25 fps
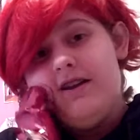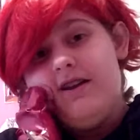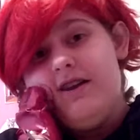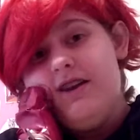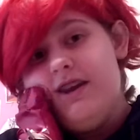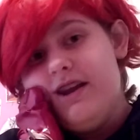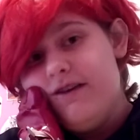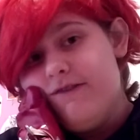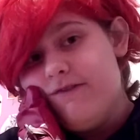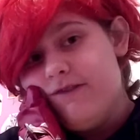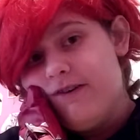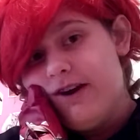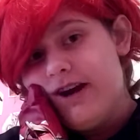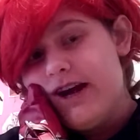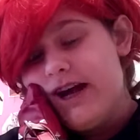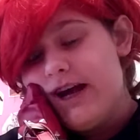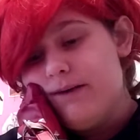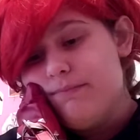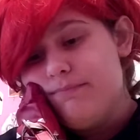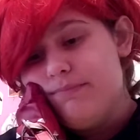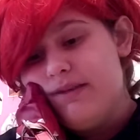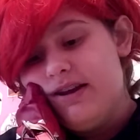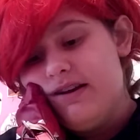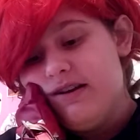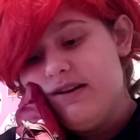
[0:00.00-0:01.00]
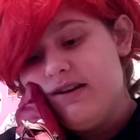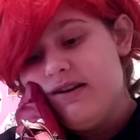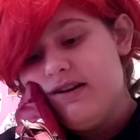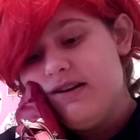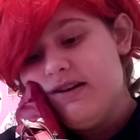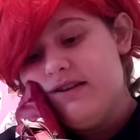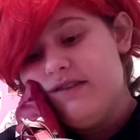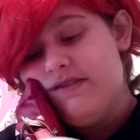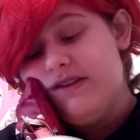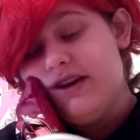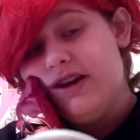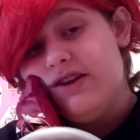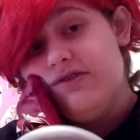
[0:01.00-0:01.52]
never happened
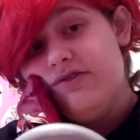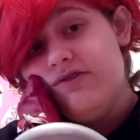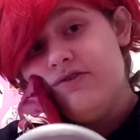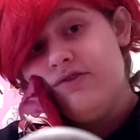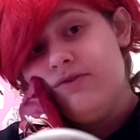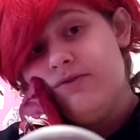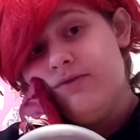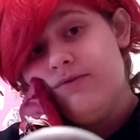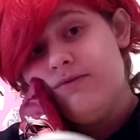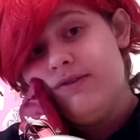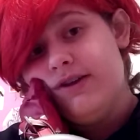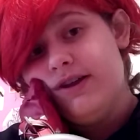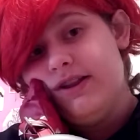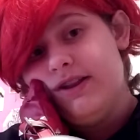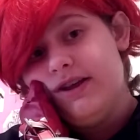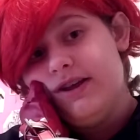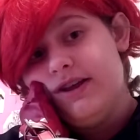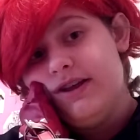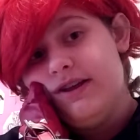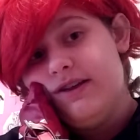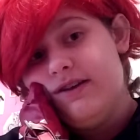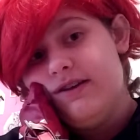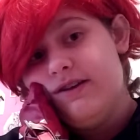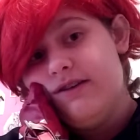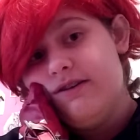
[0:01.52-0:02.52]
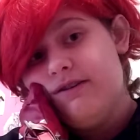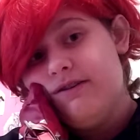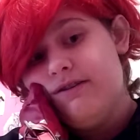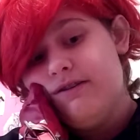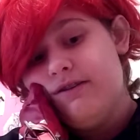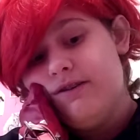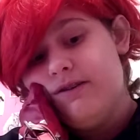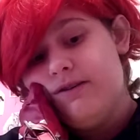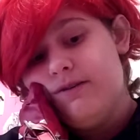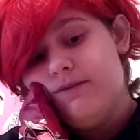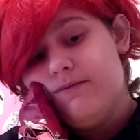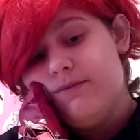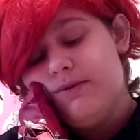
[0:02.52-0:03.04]
because I do really
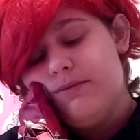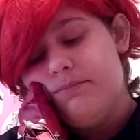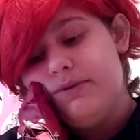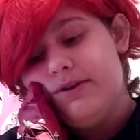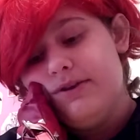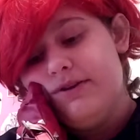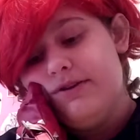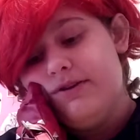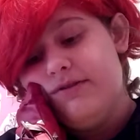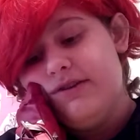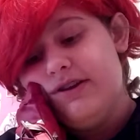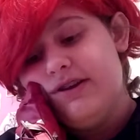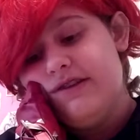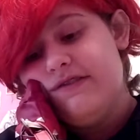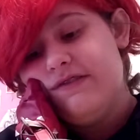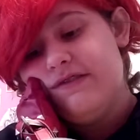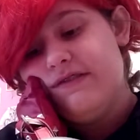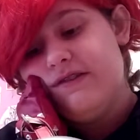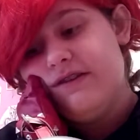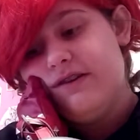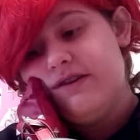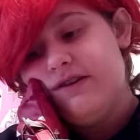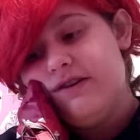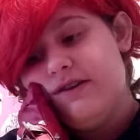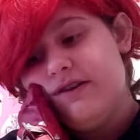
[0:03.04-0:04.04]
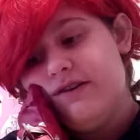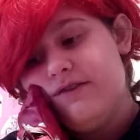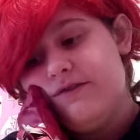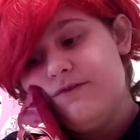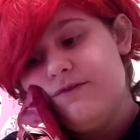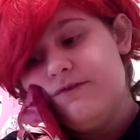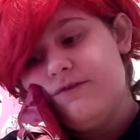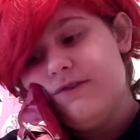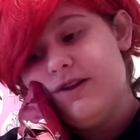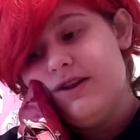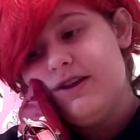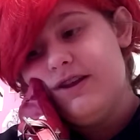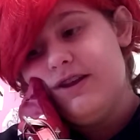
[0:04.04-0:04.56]
won't be noticed because
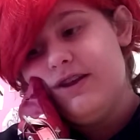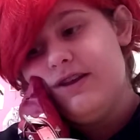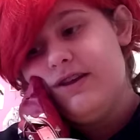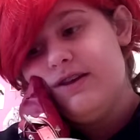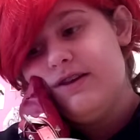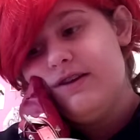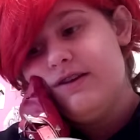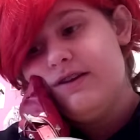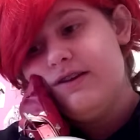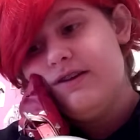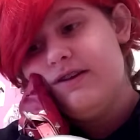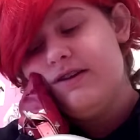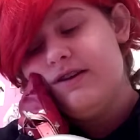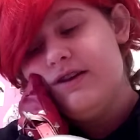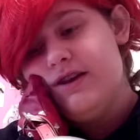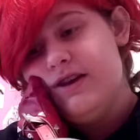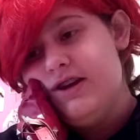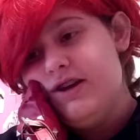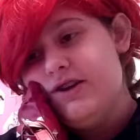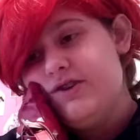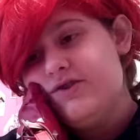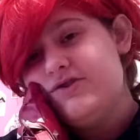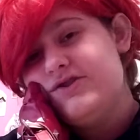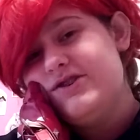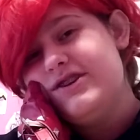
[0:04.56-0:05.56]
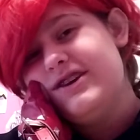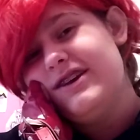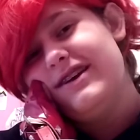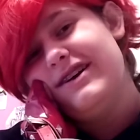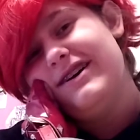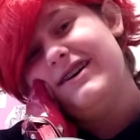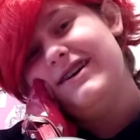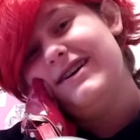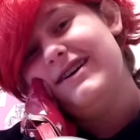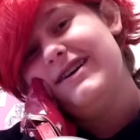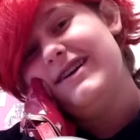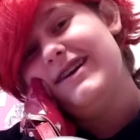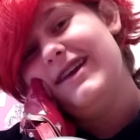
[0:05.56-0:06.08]
Freddy,
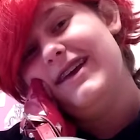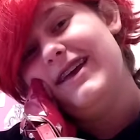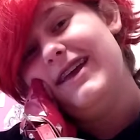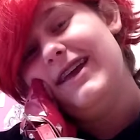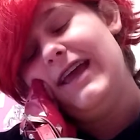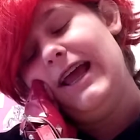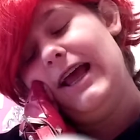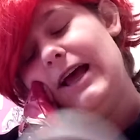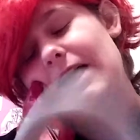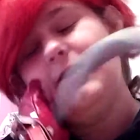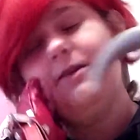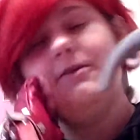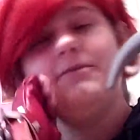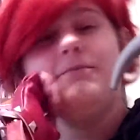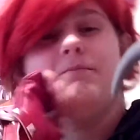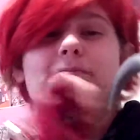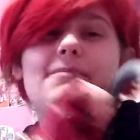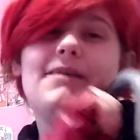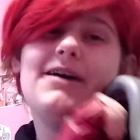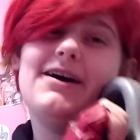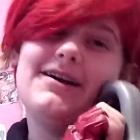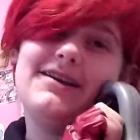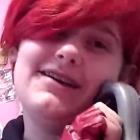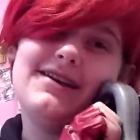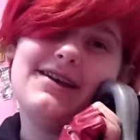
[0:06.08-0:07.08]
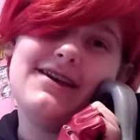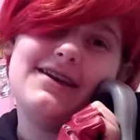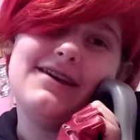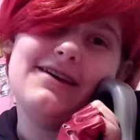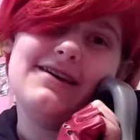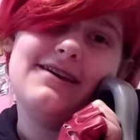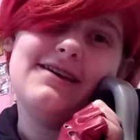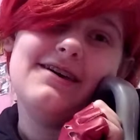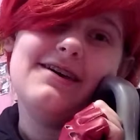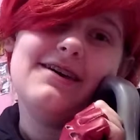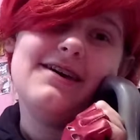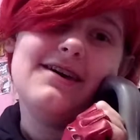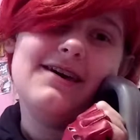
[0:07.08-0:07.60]
Chica, and
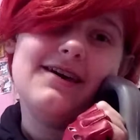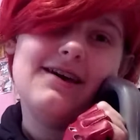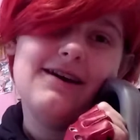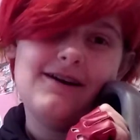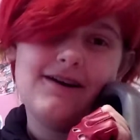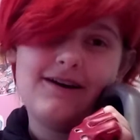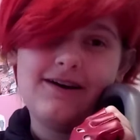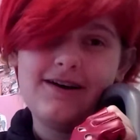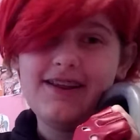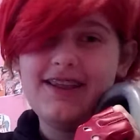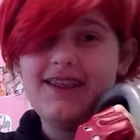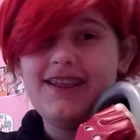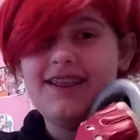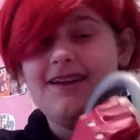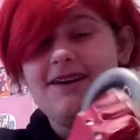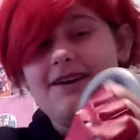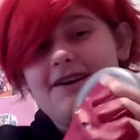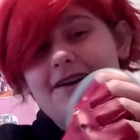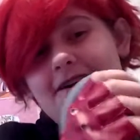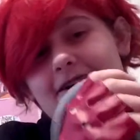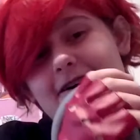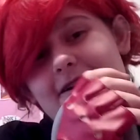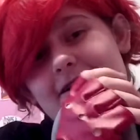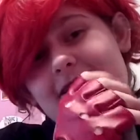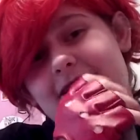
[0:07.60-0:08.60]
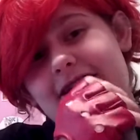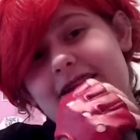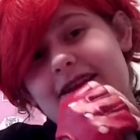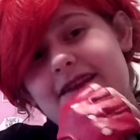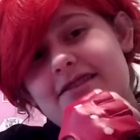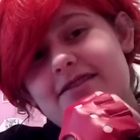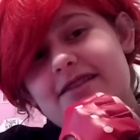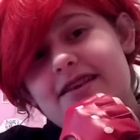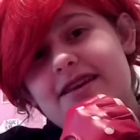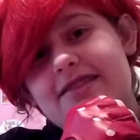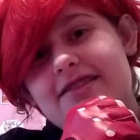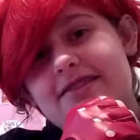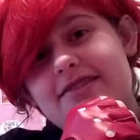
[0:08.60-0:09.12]
Bonnie are are lucky
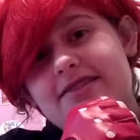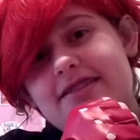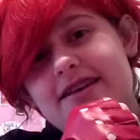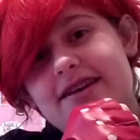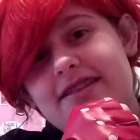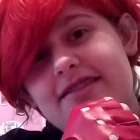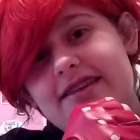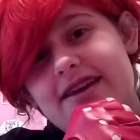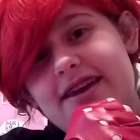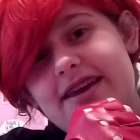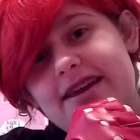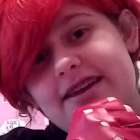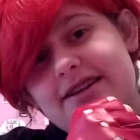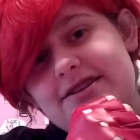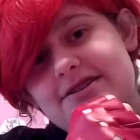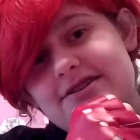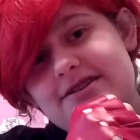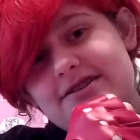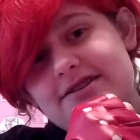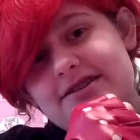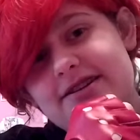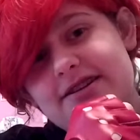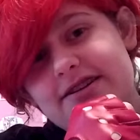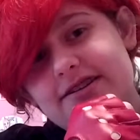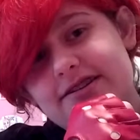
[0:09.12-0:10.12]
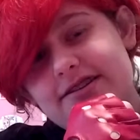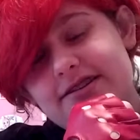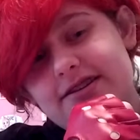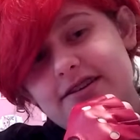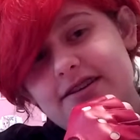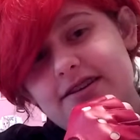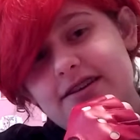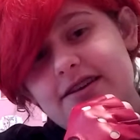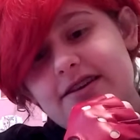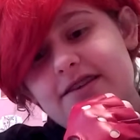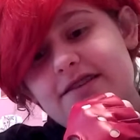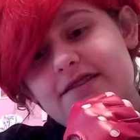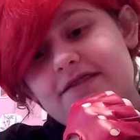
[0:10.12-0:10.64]
that that they get to sing to
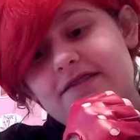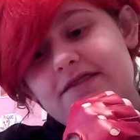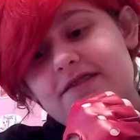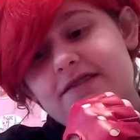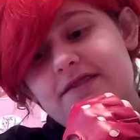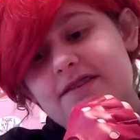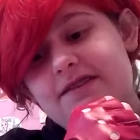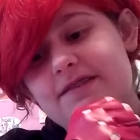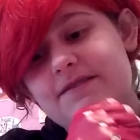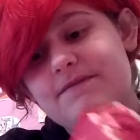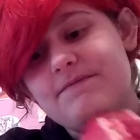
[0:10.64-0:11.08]
kids.